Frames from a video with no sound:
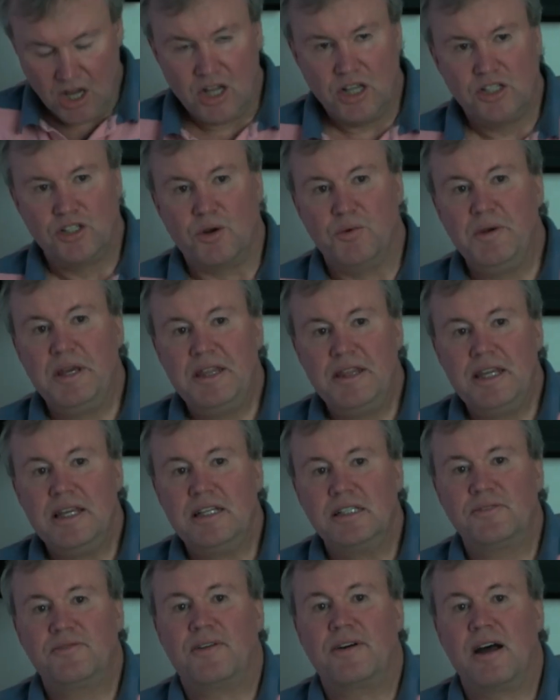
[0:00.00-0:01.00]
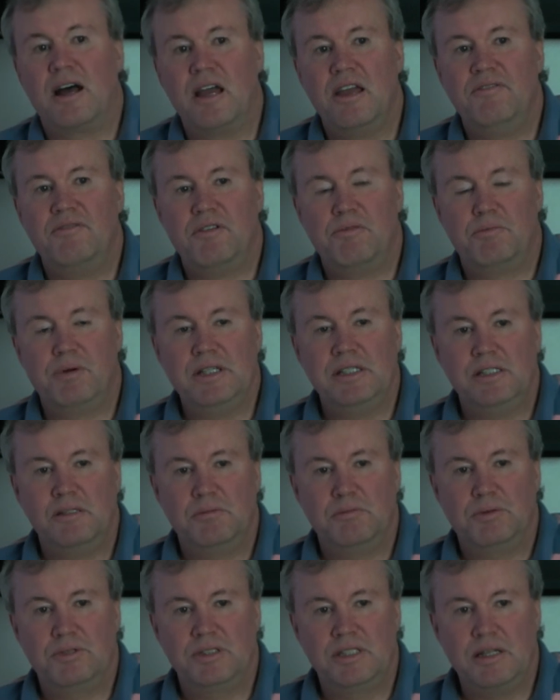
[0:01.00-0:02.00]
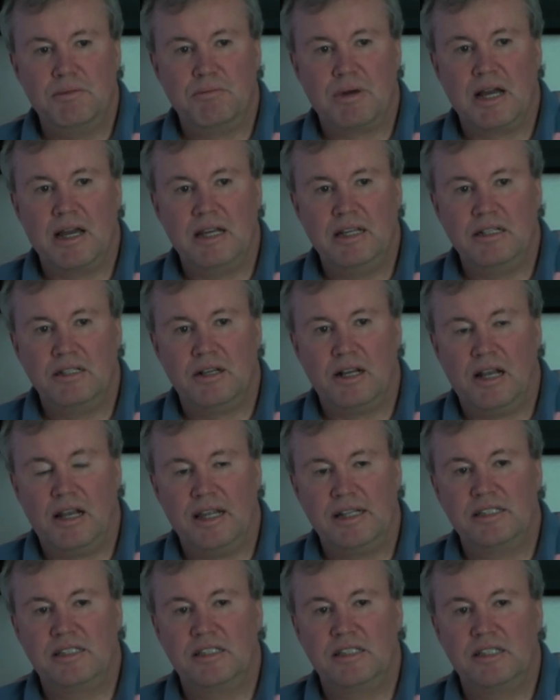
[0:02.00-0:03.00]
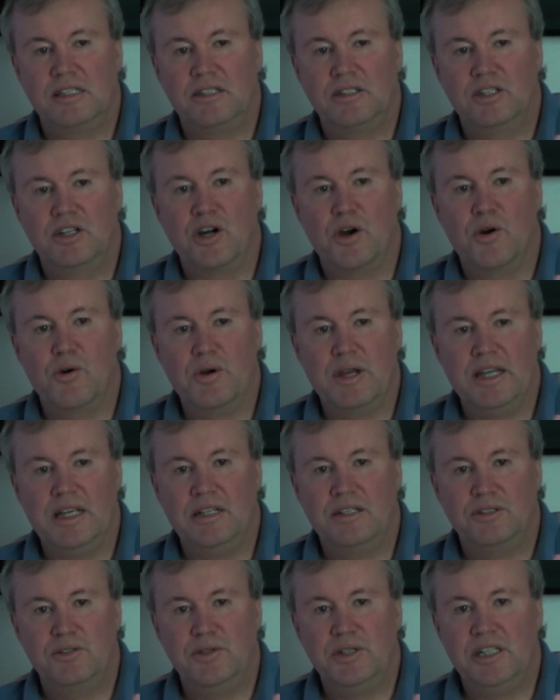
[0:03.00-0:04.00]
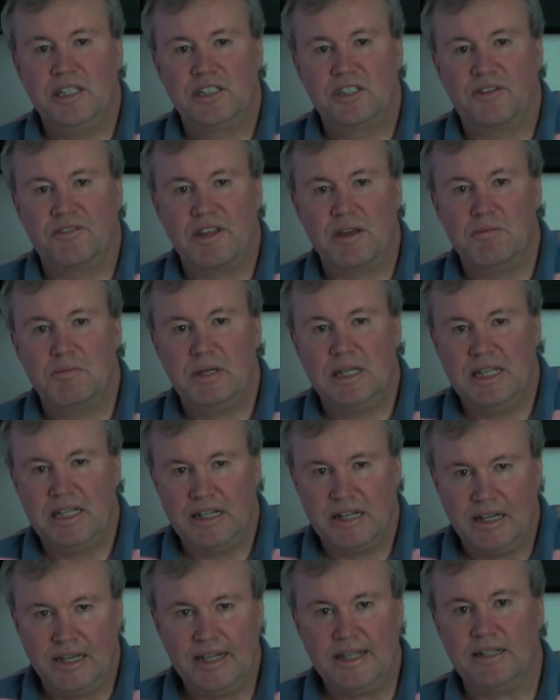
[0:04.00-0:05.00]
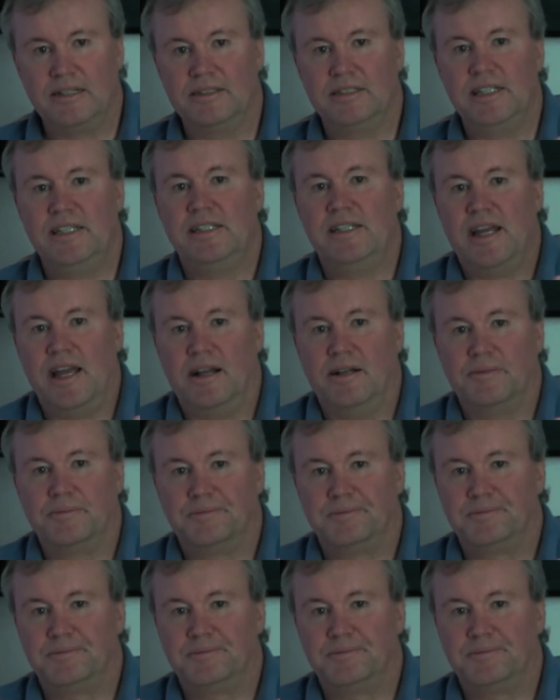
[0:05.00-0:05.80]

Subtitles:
So with these 5 principles in mind, let's go into each of them in a little detail.